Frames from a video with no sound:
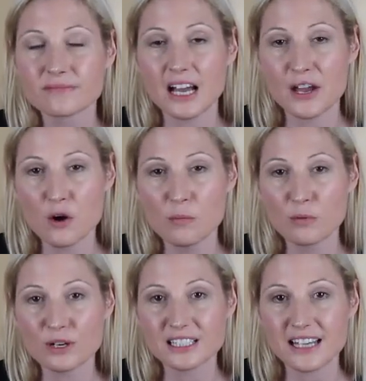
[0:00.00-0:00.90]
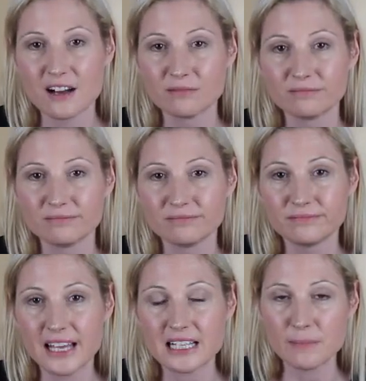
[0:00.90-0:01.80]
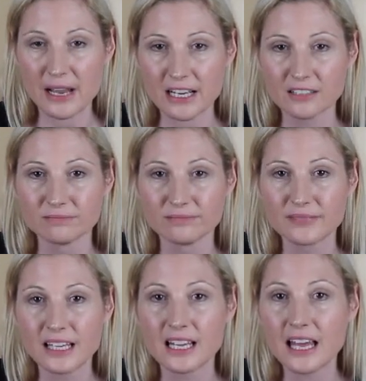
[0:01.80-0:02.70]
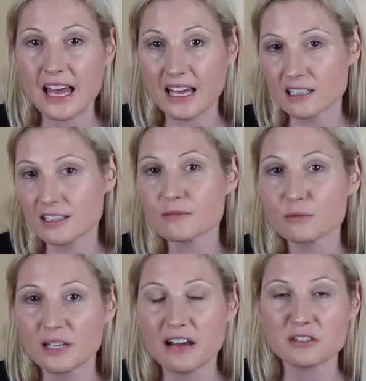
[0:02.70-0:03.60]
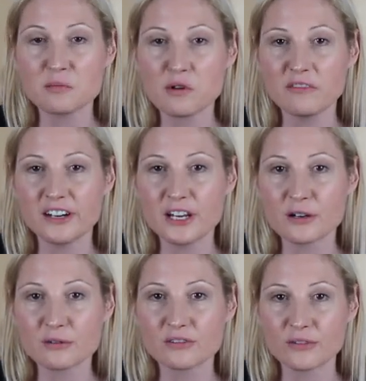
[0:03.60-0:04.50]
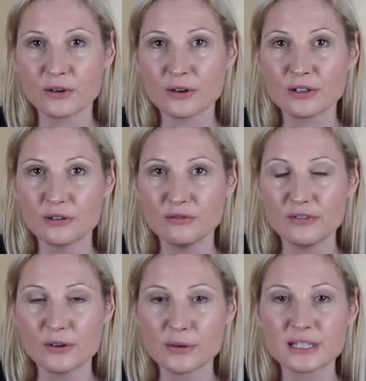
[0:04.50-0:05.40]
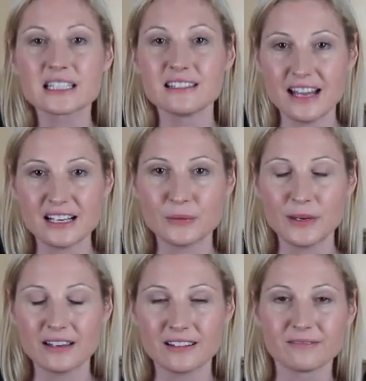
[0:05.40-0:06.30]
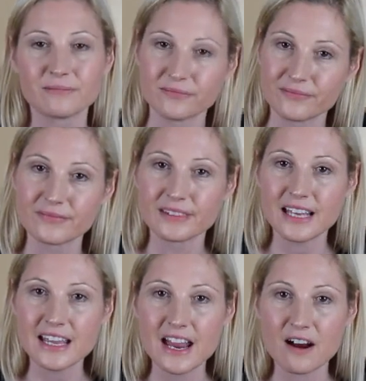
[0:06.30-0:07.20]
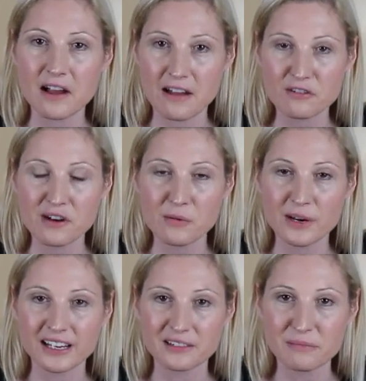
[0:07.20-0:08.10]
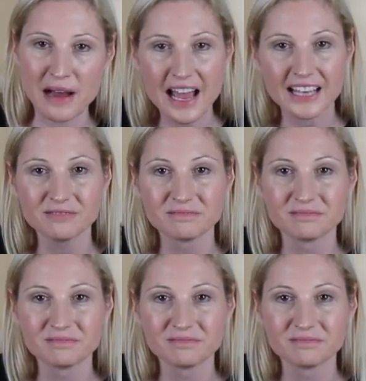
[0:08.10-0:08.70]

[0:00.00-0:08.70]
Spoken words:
I hope it works out. Thanks, Becca. And we'll have some more videos for your viewers next week. Take care. Have a great week. Bye.